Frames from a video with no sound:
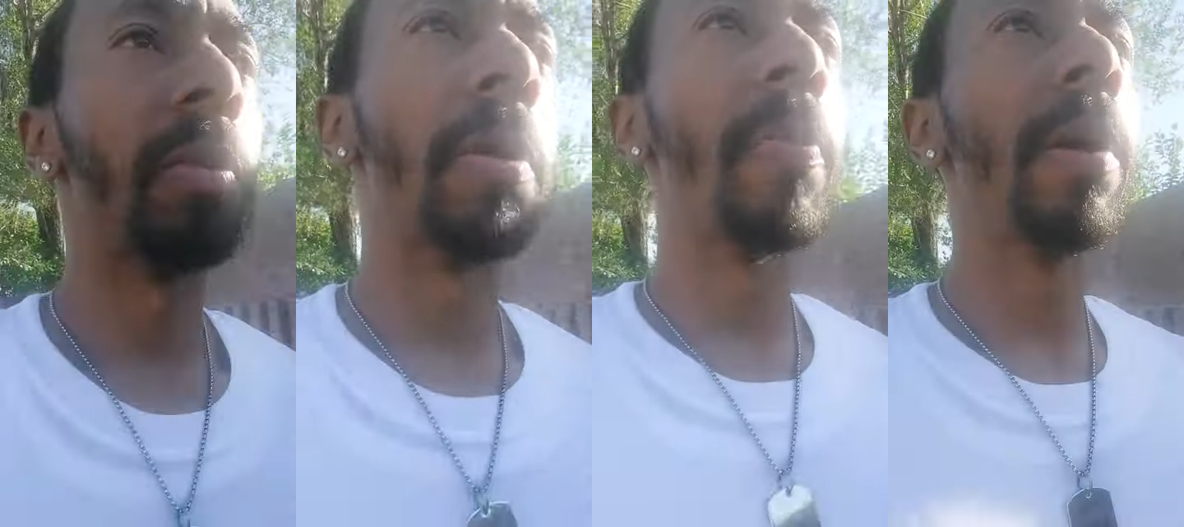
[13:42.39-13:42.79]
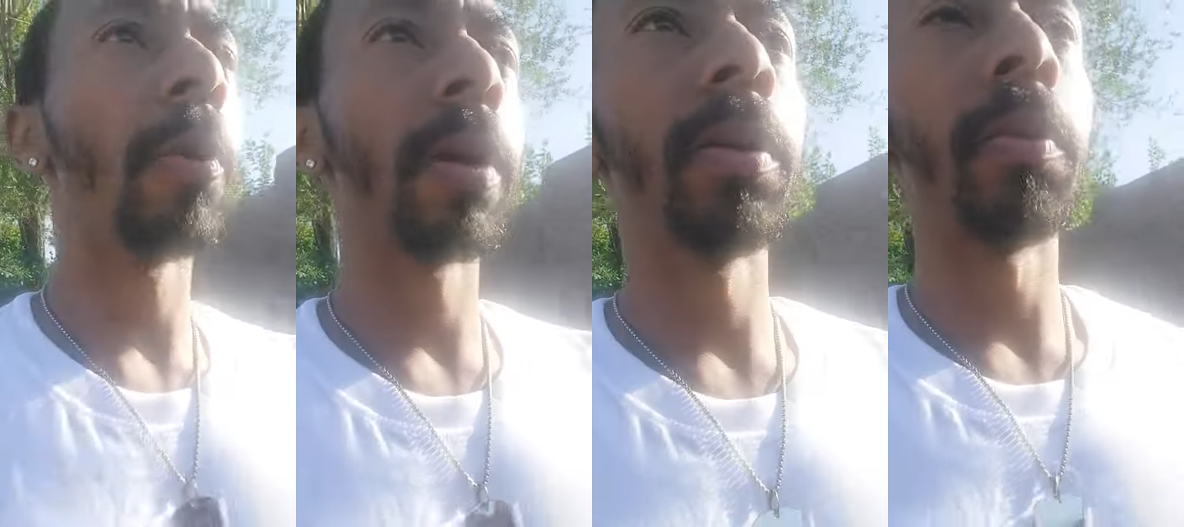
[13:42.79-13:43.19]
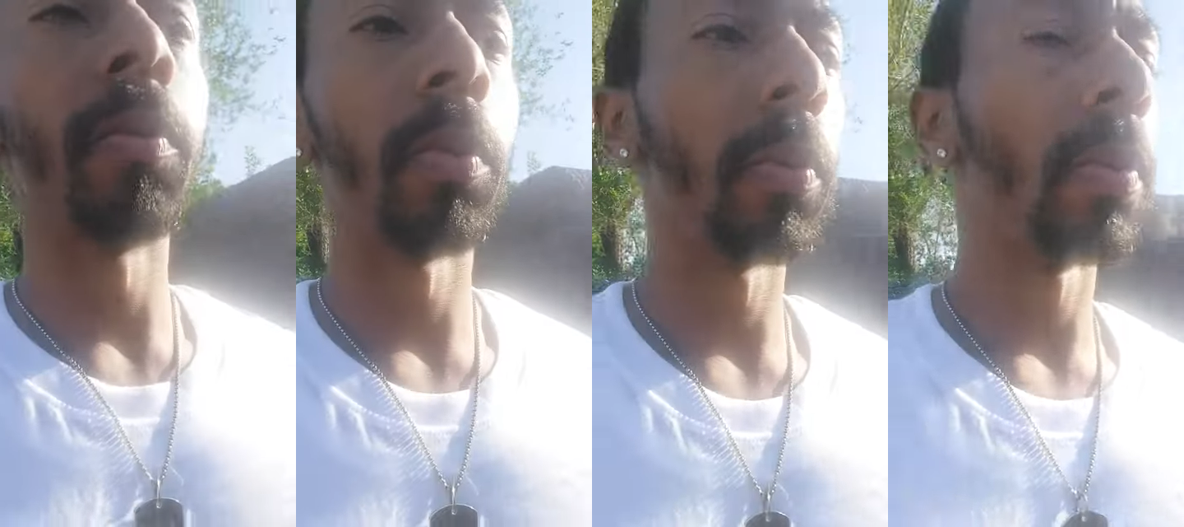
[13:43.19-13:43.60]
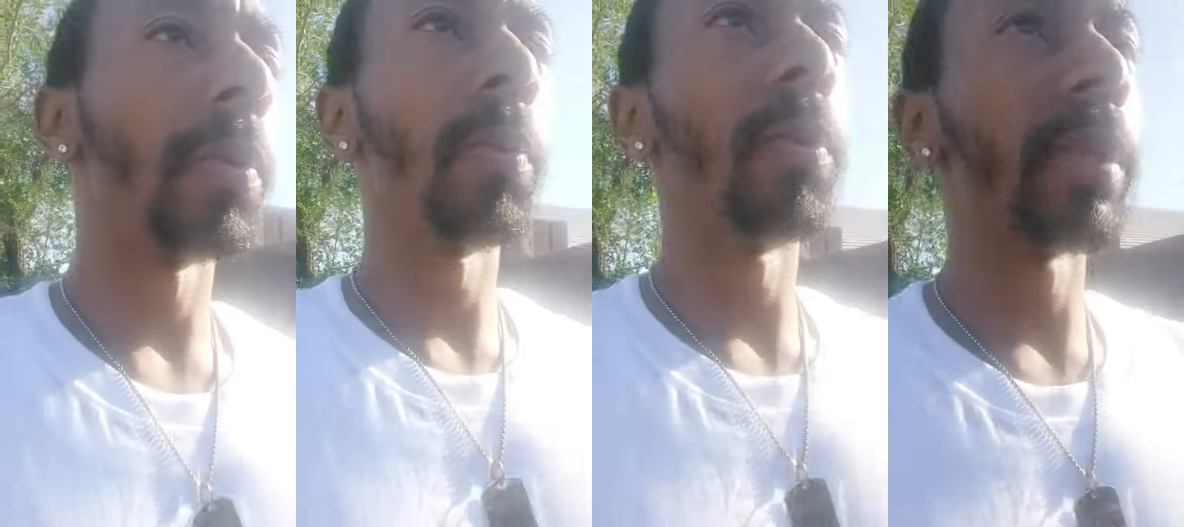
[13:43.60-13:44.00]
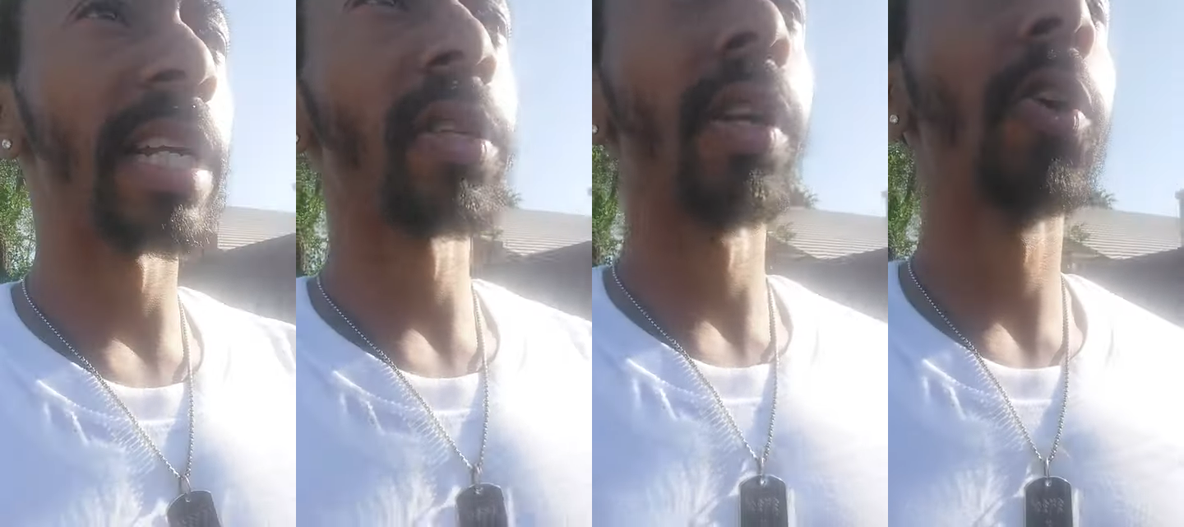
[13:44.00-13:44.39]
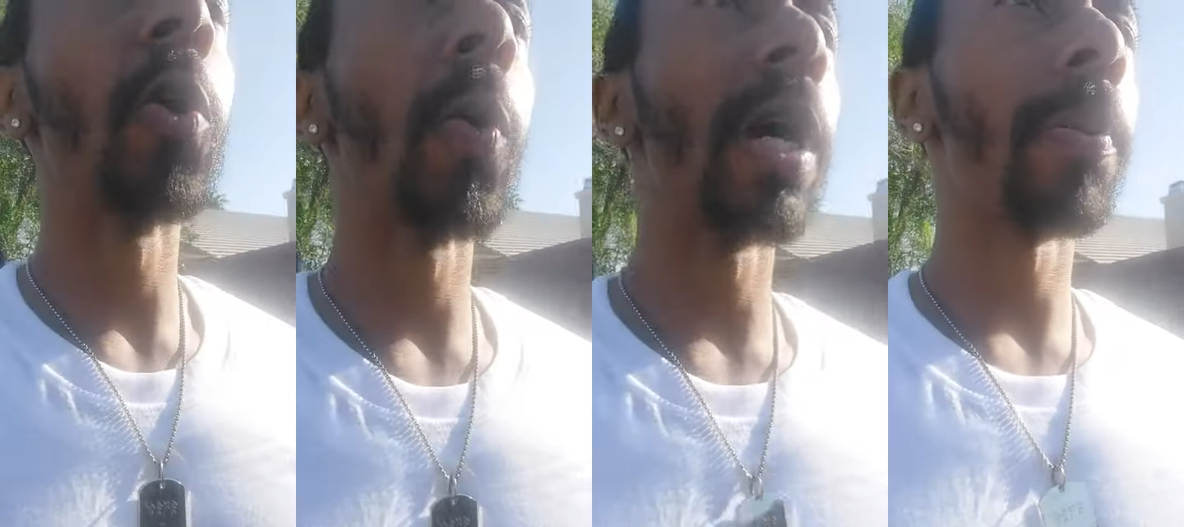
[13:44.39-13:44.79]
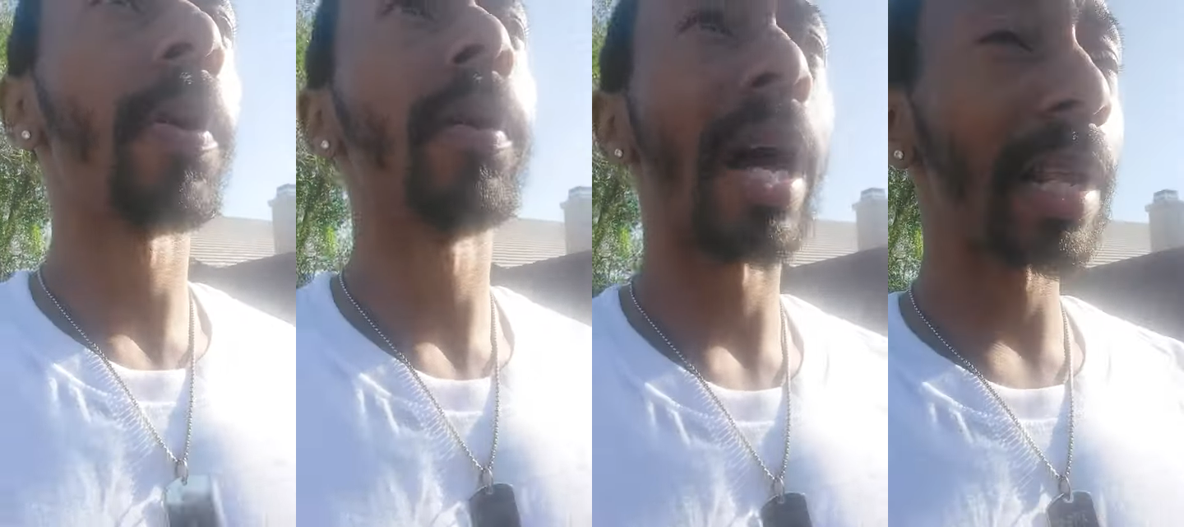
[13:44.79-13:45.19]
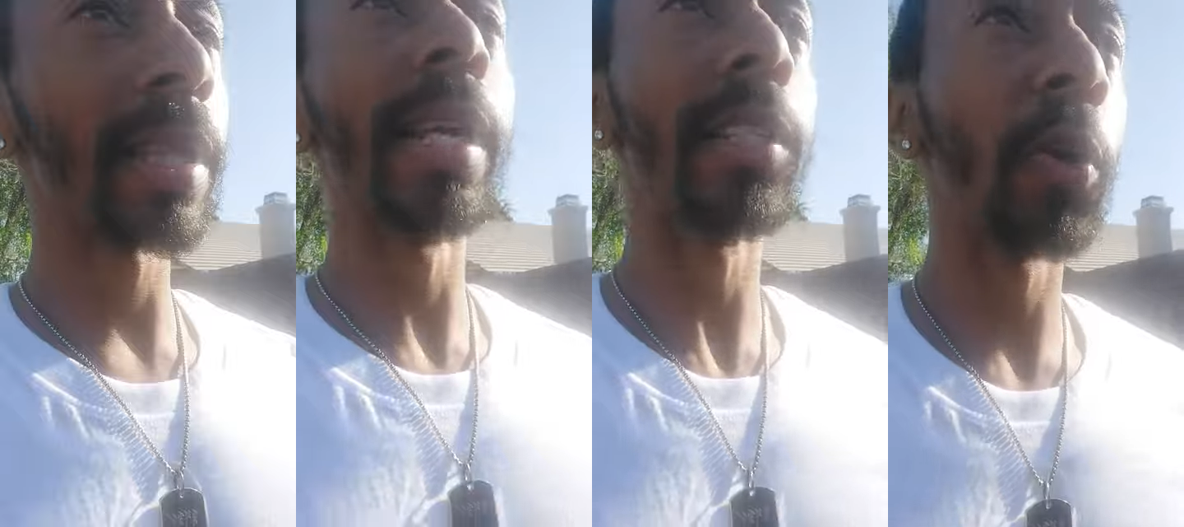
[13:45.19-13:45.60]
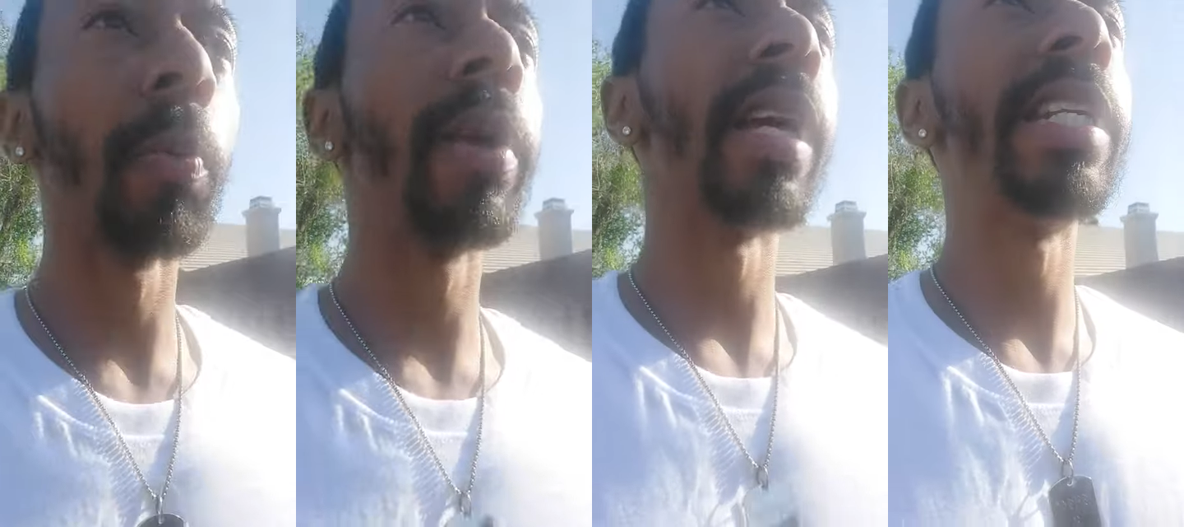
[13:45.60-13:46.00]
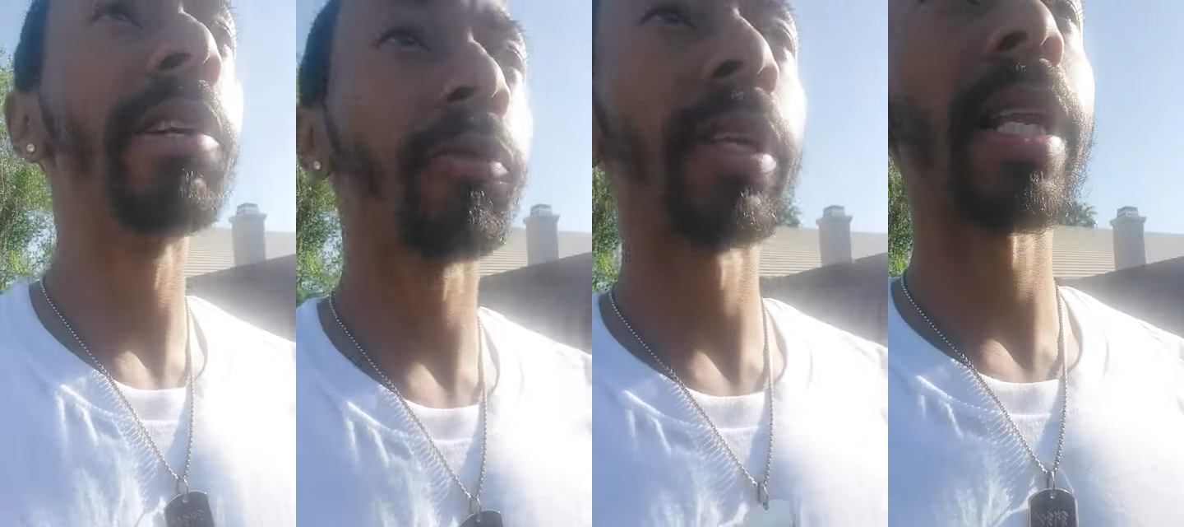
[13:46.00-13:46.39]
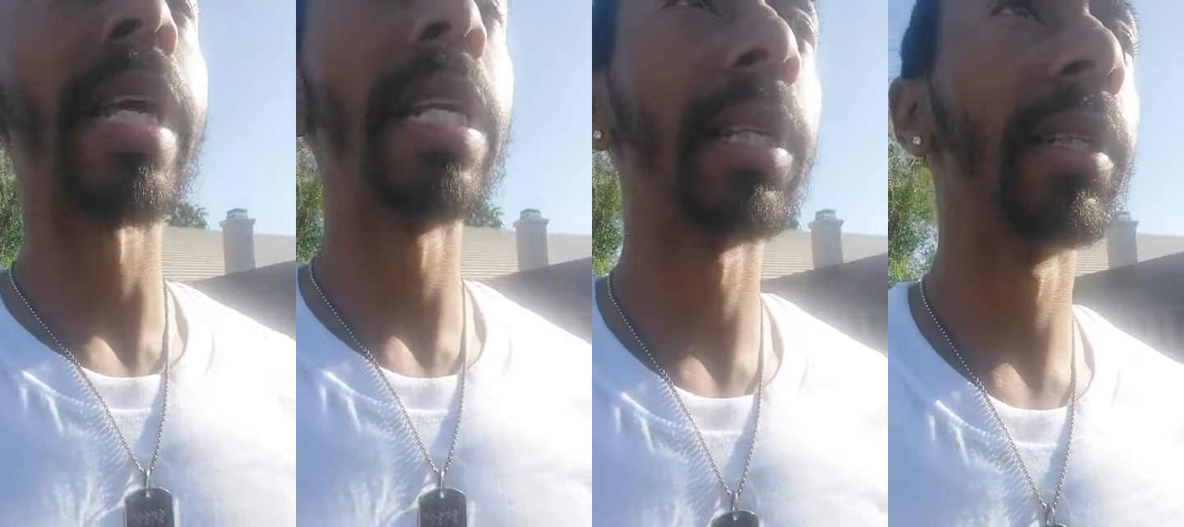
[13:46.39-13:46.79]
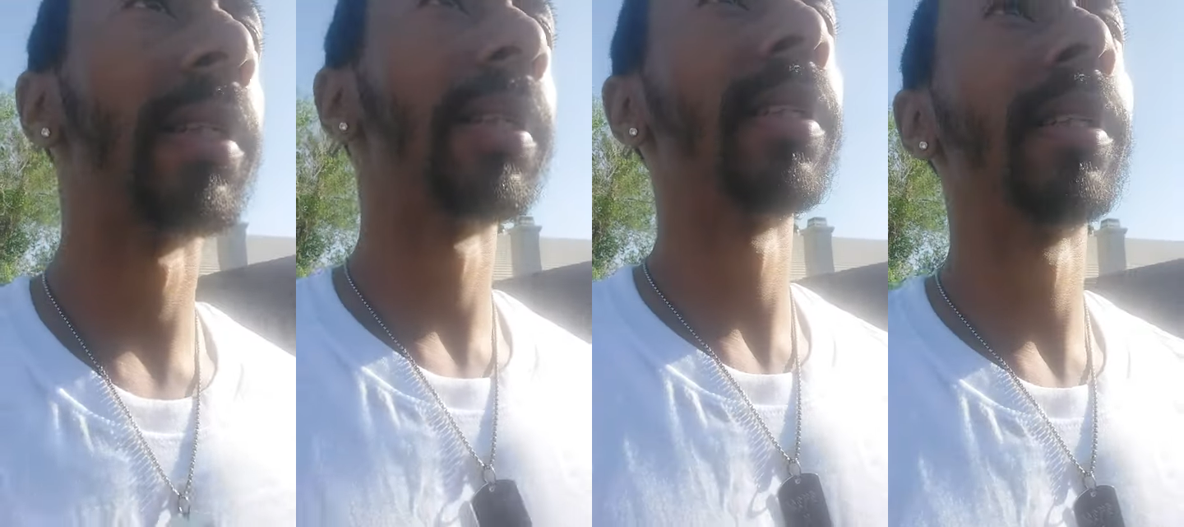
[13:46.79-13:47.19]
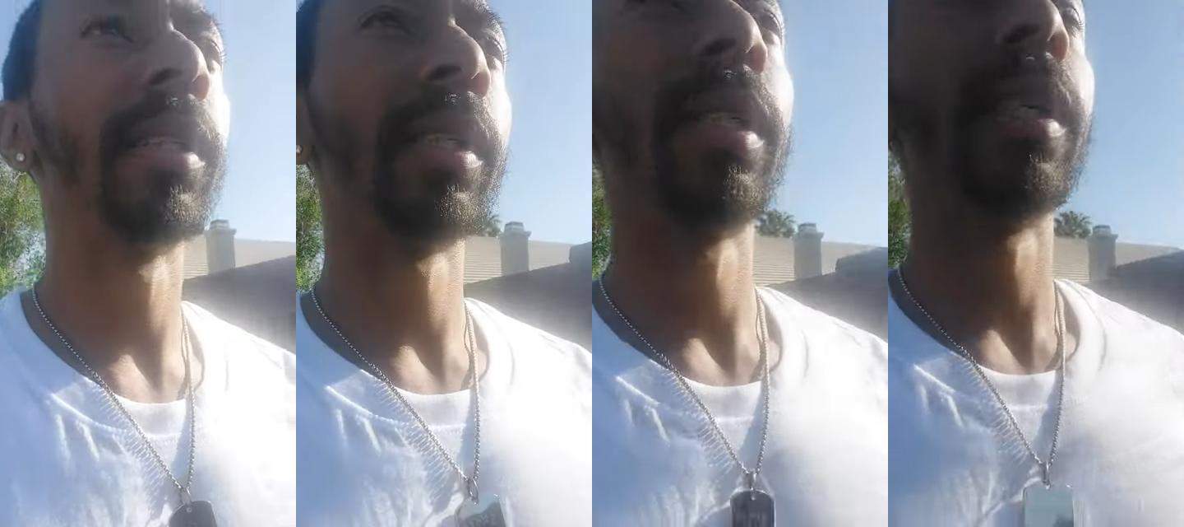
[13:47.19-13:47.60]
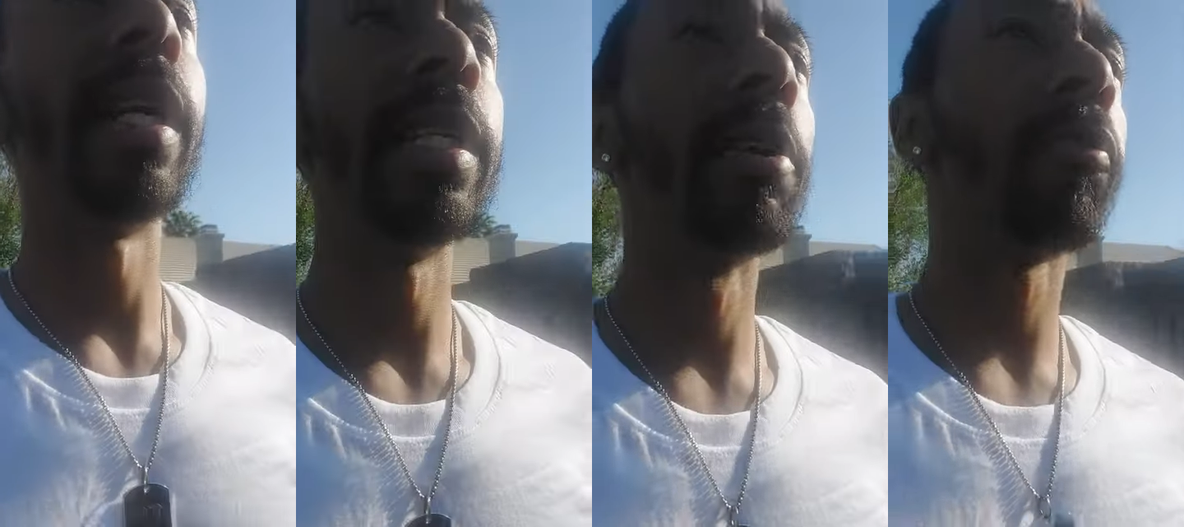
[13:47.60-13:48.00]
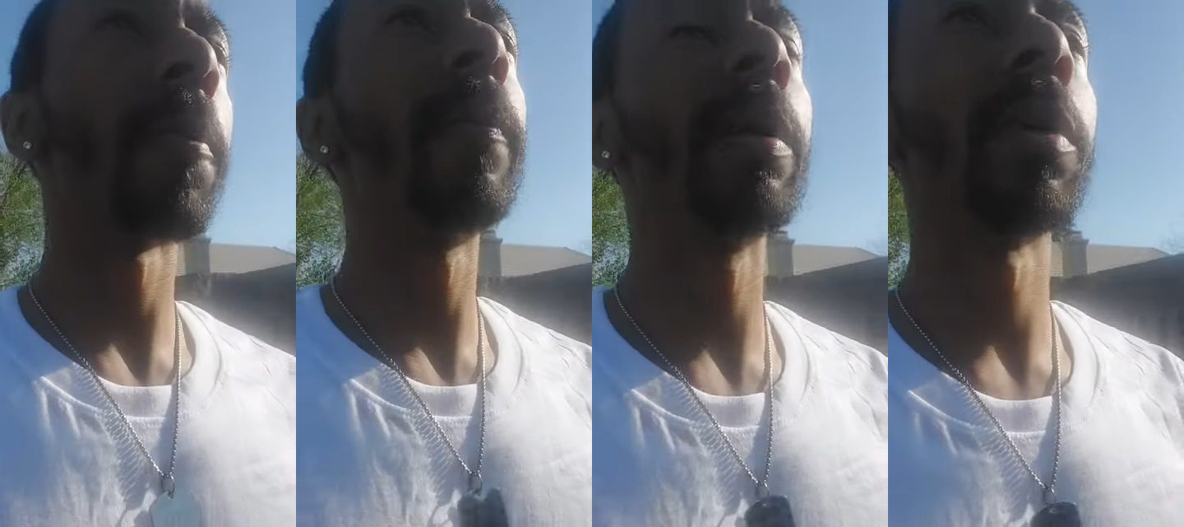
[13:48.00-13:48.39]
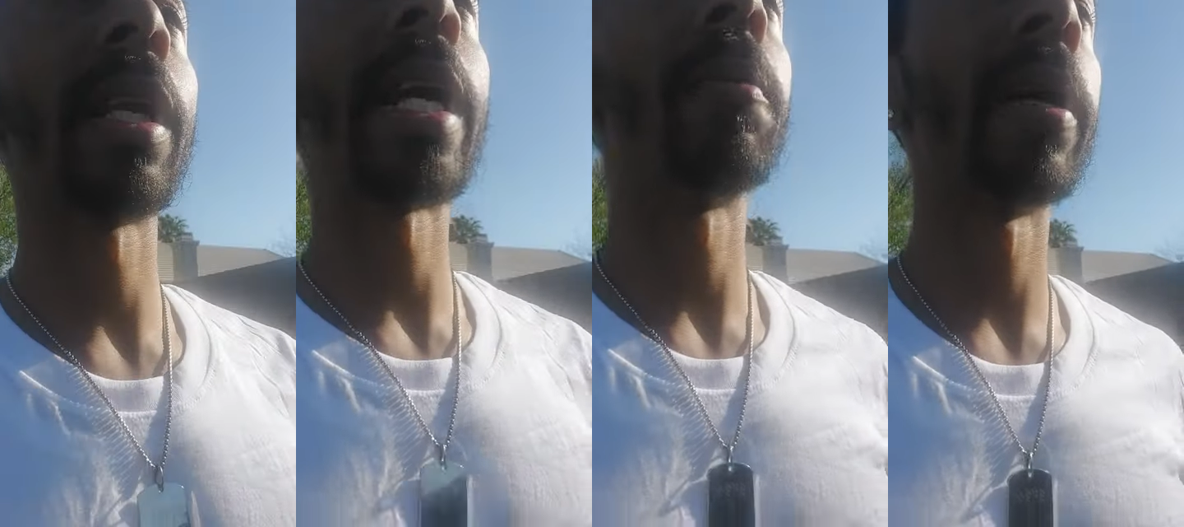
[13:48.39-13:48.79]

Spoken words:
(no speaker visible)